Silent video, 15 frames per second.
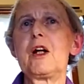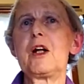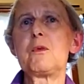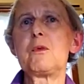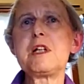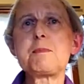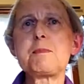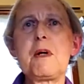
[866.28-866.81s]

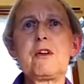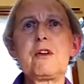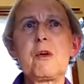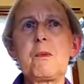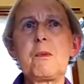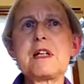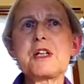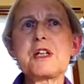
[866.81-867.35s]
We spoke to
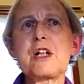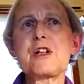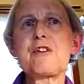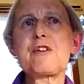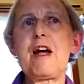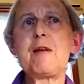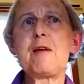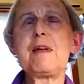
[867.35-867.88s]
one such
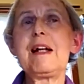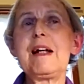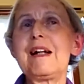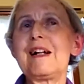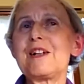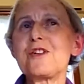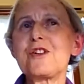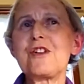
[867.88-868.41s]
family
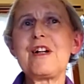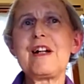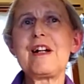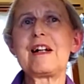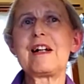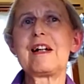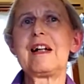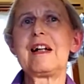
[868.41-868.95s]
last
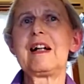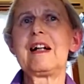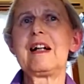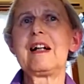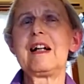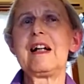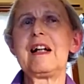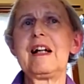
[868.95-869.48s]
year.
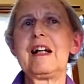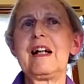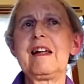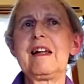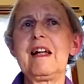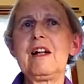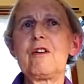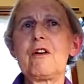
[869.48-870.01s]

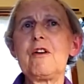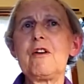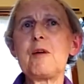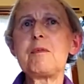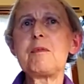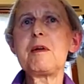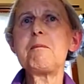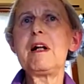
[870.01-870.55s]
They'd grown
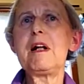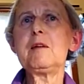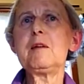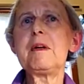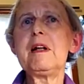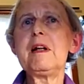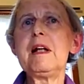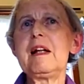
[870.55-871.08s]
up in
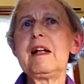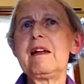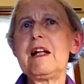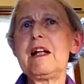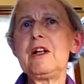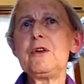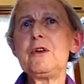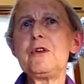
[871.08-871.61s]
Melbourne. They
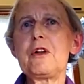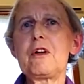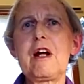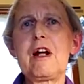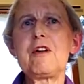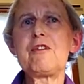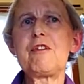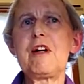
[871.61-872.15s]
knew that
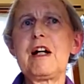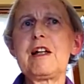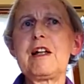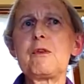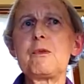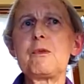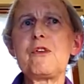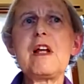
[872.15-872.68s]
grandfather
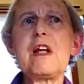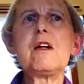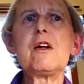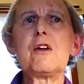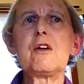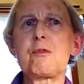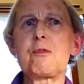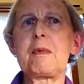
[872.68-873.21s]
was in
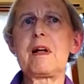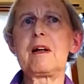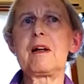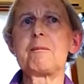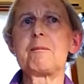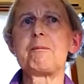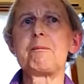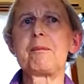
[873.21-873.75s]
hospital.
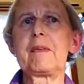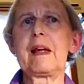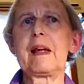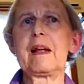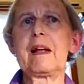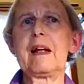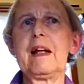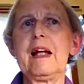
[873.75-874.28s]

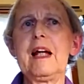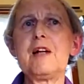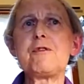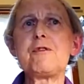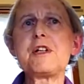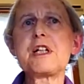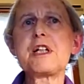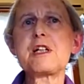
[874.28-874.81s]

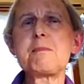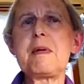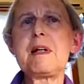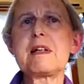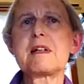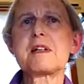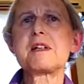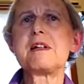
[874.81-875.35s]
Every 6
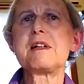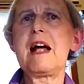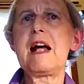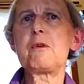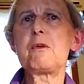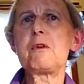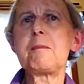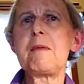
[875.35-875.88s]
months,
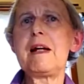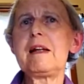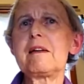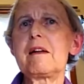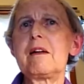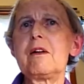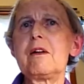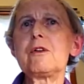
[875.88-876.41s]
Nana would make the
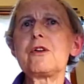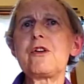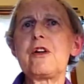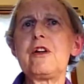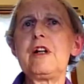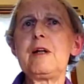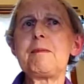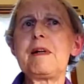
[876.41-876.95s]
long
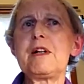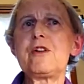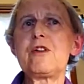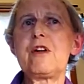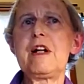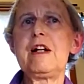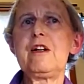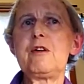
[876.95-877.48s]
journey by
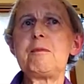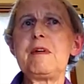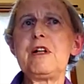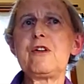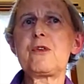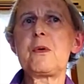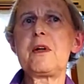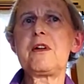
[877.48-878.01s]
train to
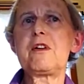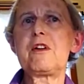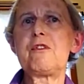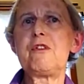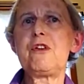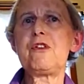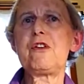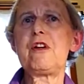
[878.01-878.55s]
Beechworth to
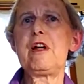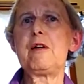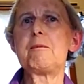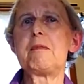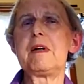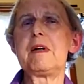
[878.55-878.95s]
visit him,